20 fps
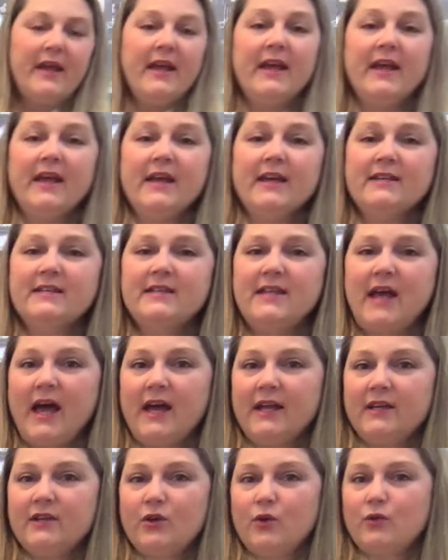is
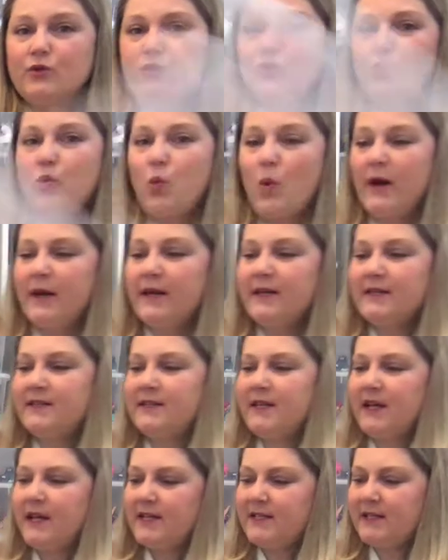that those
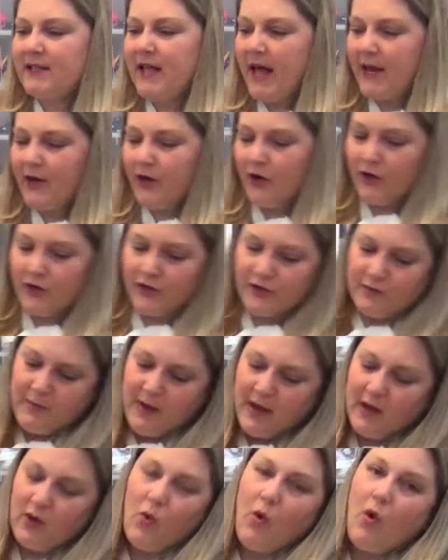26 letters
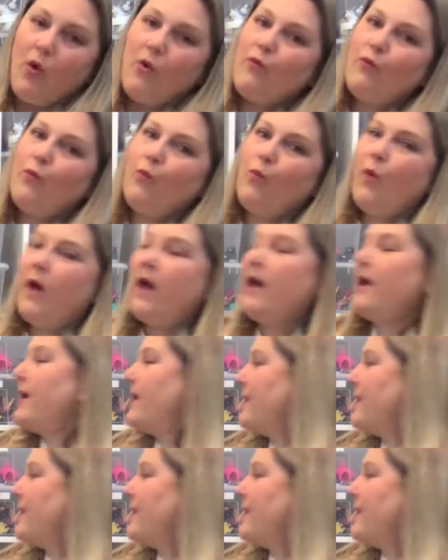make way